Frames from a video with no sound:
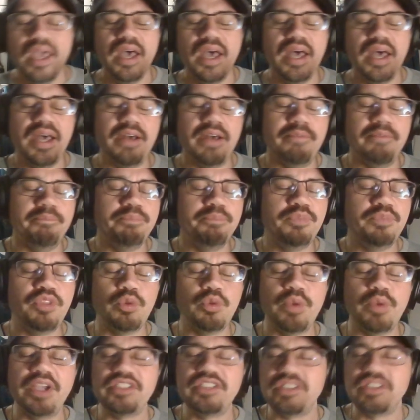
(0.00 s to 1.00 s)

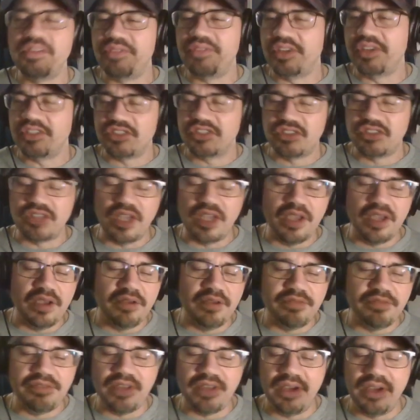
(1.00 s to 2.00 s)
The rest of
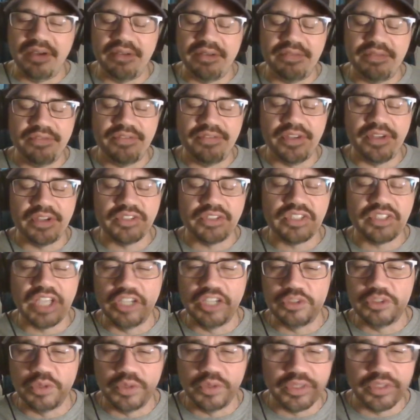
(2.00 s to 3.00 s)
their
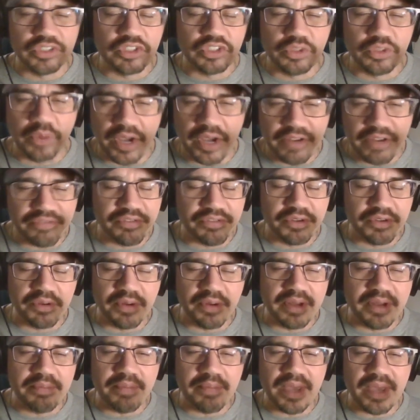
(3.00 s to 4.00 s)
schedule looks great for
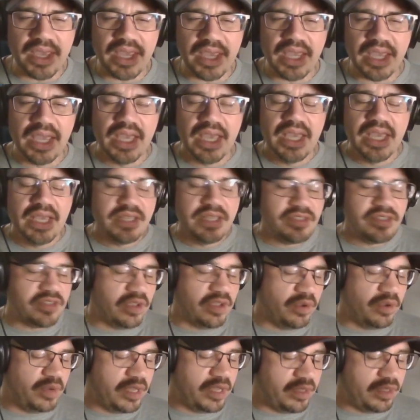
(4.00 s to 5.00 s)
Green Bay,
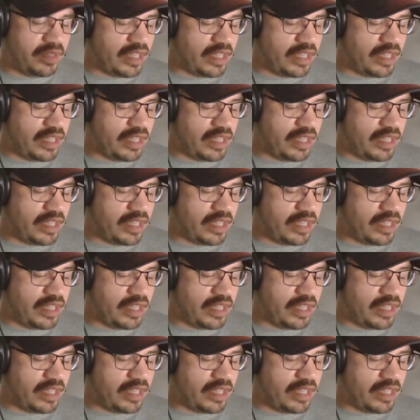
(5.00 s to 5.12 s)
so